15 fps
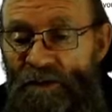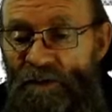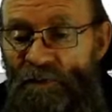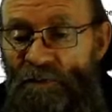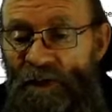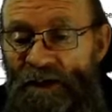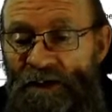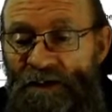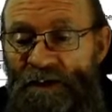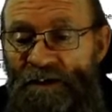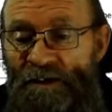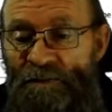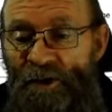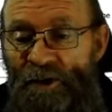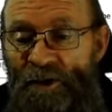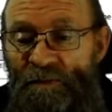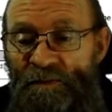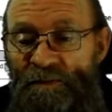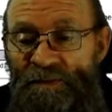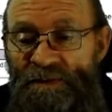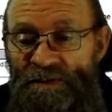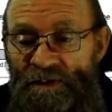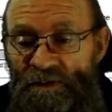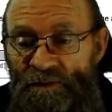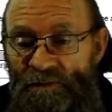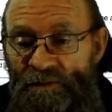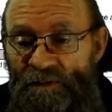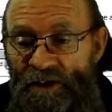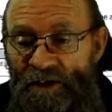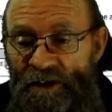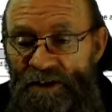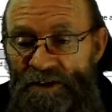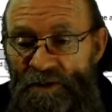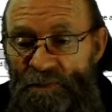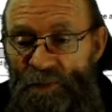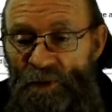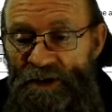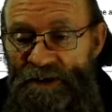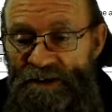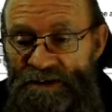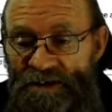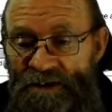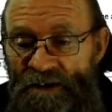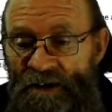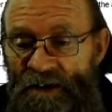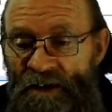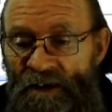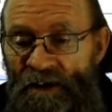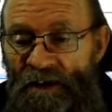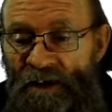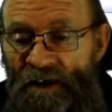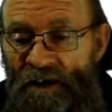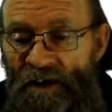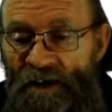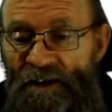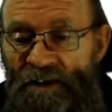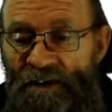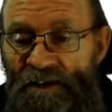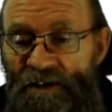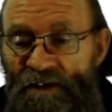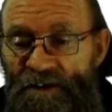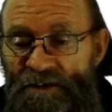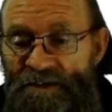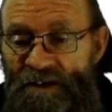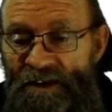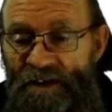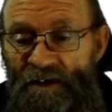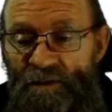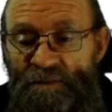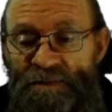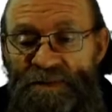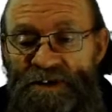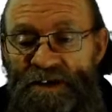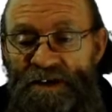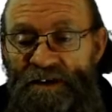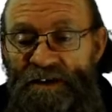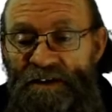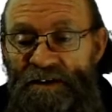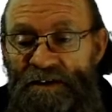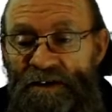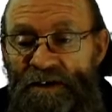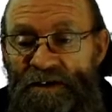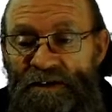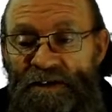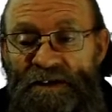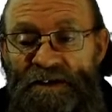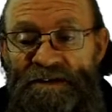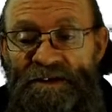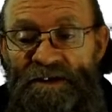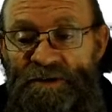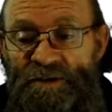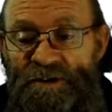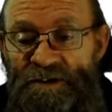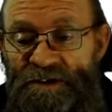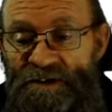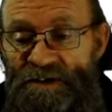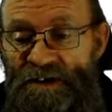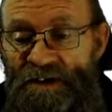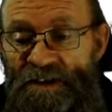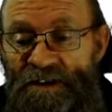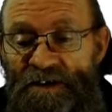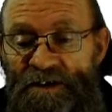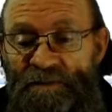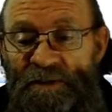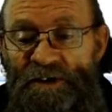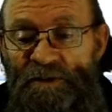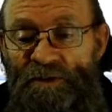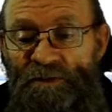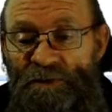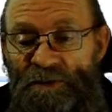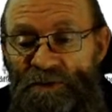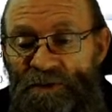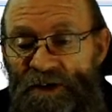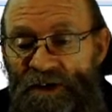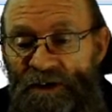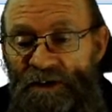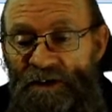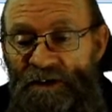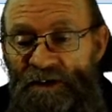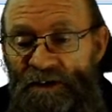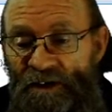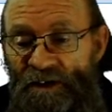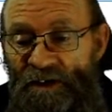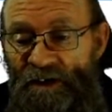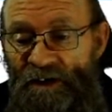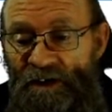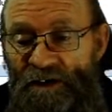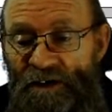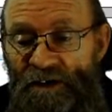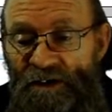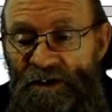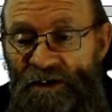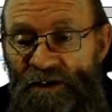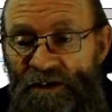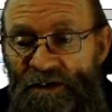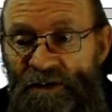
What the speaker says: you'll find it at the bottom. So read the points and the notes that comes in the descriptions in the manual viewer. And